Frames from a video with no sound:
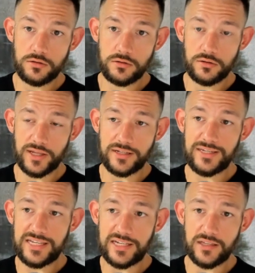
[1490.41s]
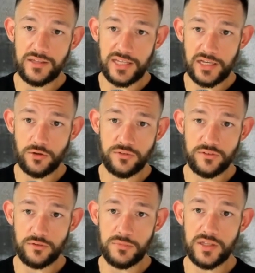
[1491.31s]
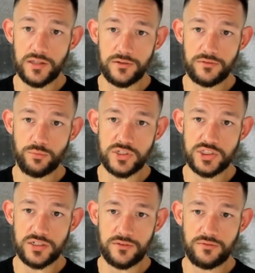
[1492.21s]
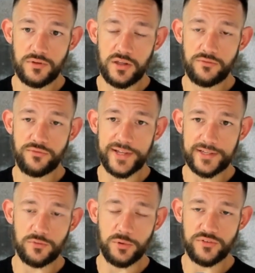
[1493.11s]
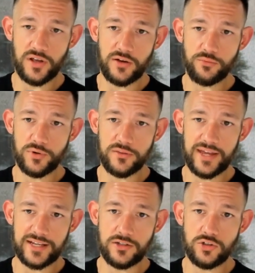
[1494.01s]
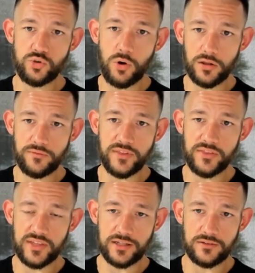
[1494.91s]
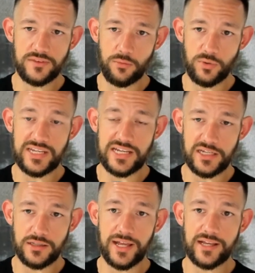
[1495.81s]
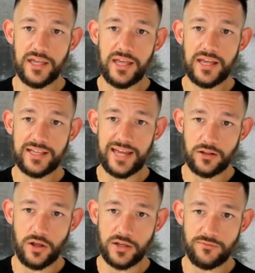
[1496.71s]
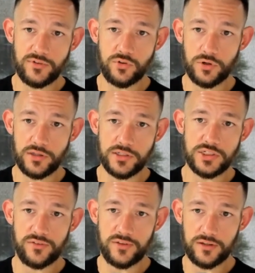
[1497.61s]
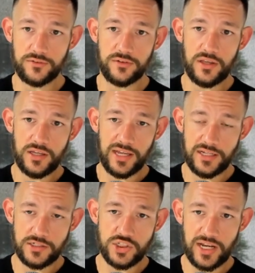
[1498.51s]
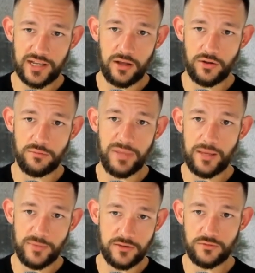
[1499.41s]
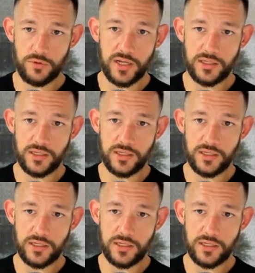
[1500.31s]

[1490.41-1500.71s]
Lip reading: like need in the ecosystem is, which is flexible software that can do all of the things that we need, like catalog, inventory, logistics, and checkout and payments, right?